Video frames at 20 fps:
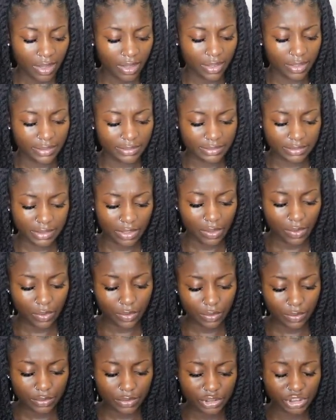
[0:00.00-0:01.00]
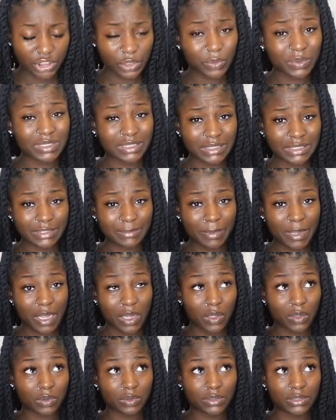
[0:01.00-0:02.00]
And so she was six
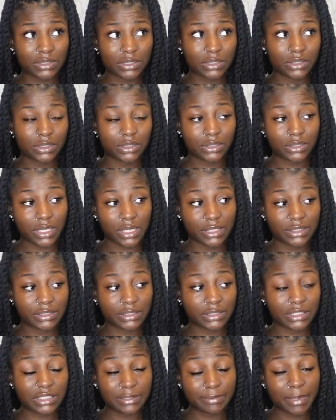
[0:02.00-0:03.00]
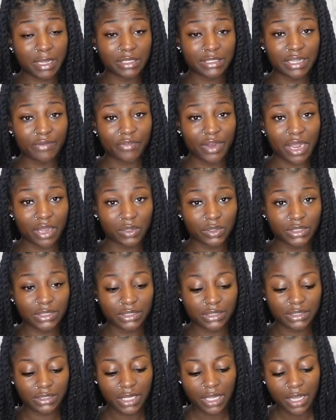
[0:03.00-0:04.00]
pounds, like six pounds, seven
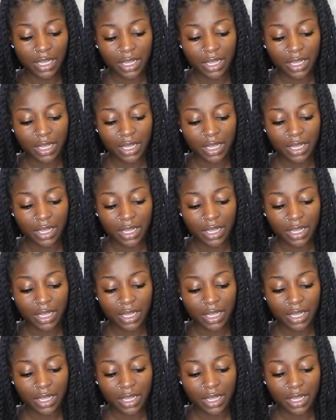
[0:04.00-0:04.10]
ounces.